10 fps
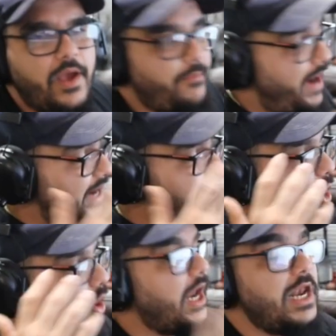But I
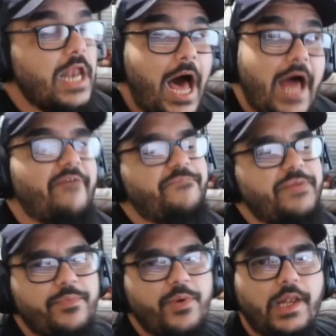know a lot of
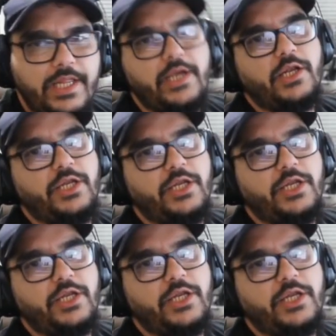people illegally
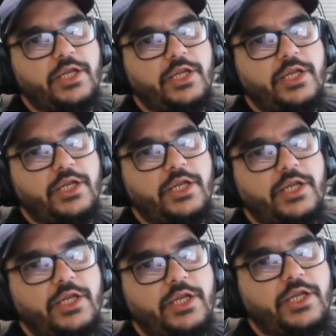stream. And these cards,
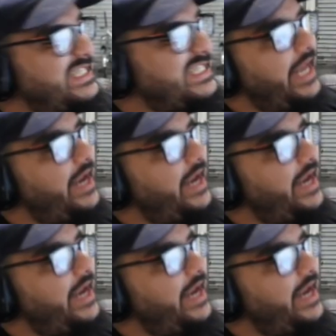like I said,